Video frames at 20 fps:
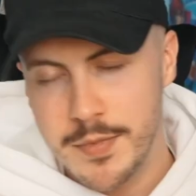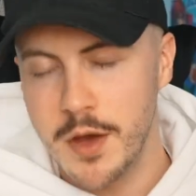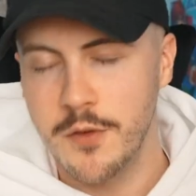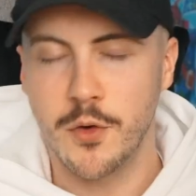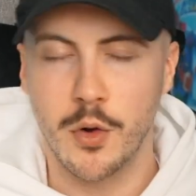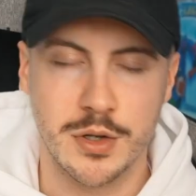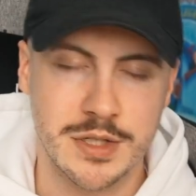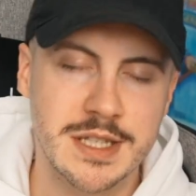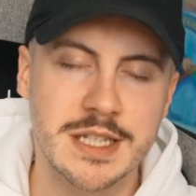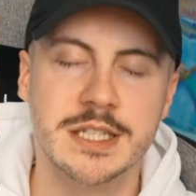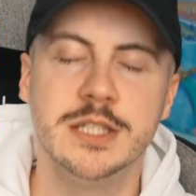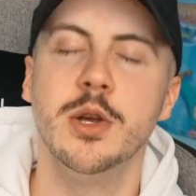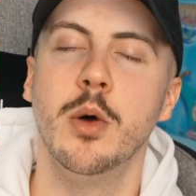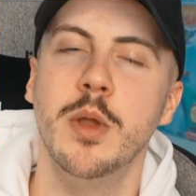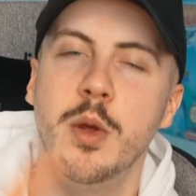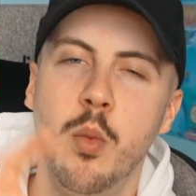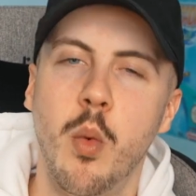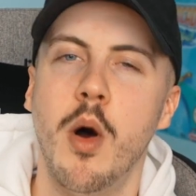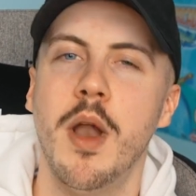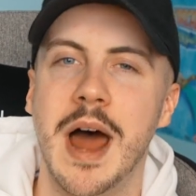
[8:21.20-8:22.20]
Of course, this is
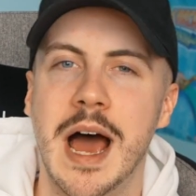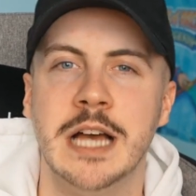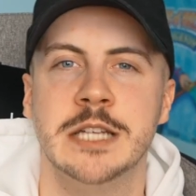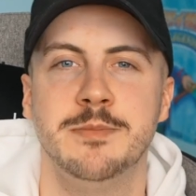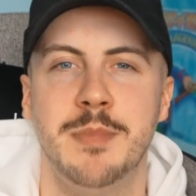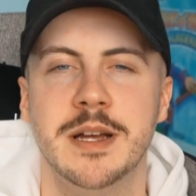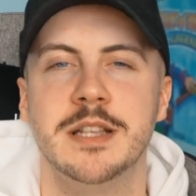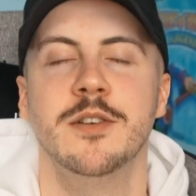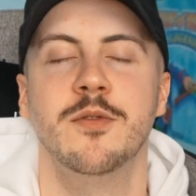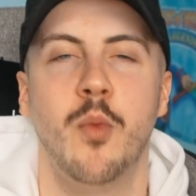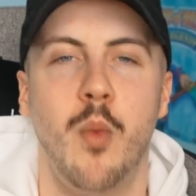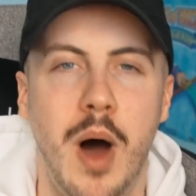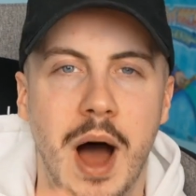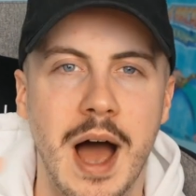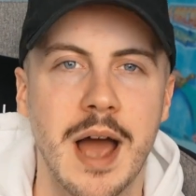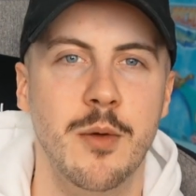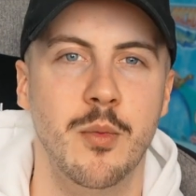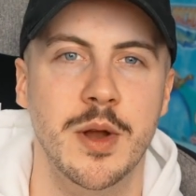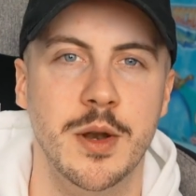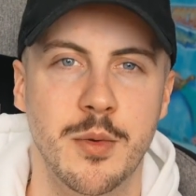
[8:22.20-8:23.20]
only one aspect of
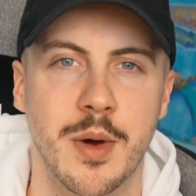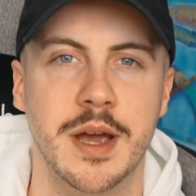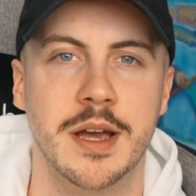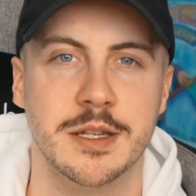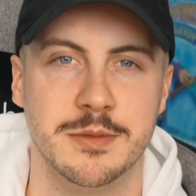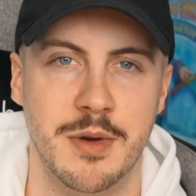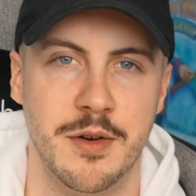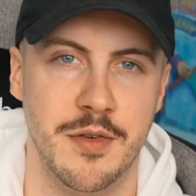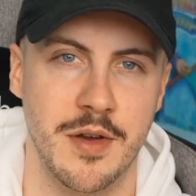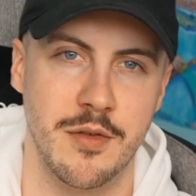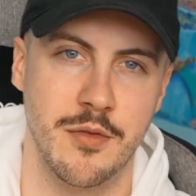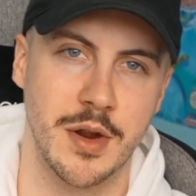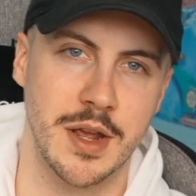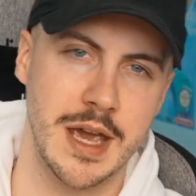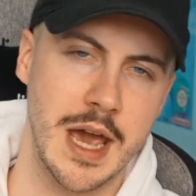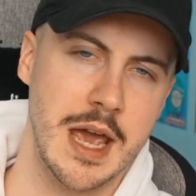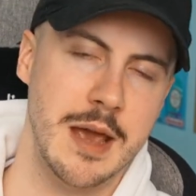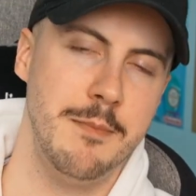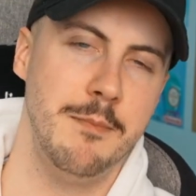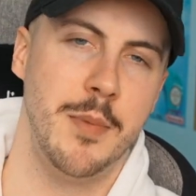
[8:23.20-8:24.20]
why Wind Waker is my favourite
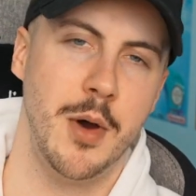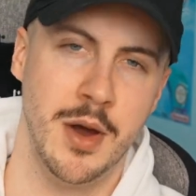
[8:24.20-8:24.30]
game,